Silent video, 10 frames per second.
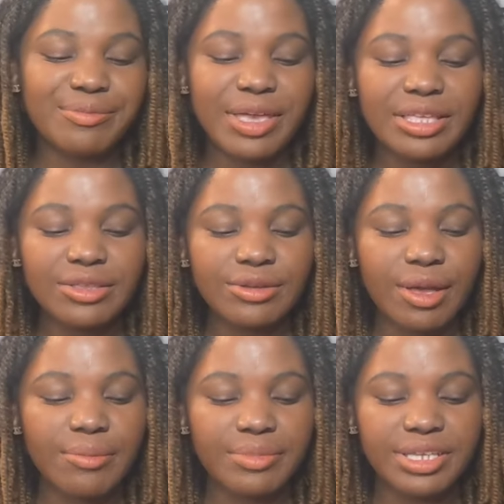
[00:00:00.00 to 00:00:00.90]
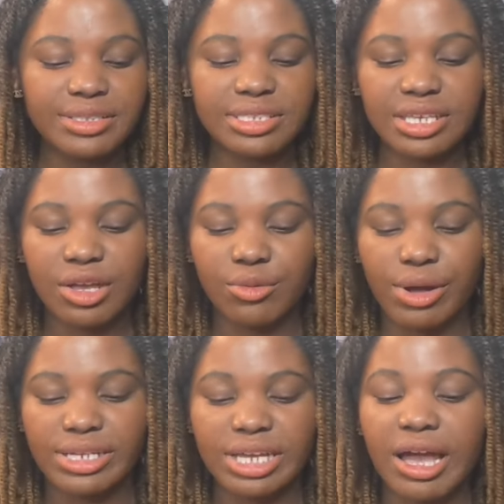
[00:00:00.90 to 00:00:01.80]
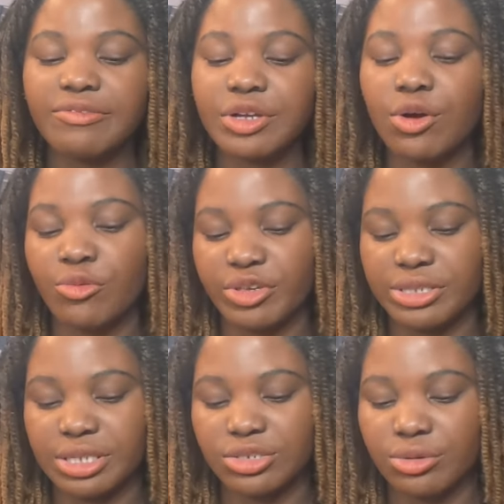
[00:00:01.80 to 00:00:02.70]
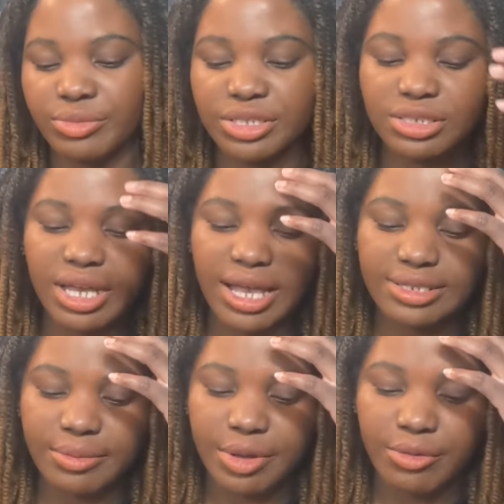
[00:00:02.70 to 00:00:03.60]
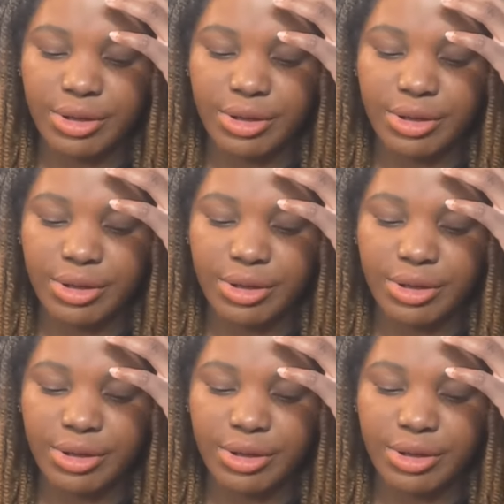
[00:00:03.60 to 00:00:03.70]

Min, Minji and Gwanhee have a conversation. Minji asked about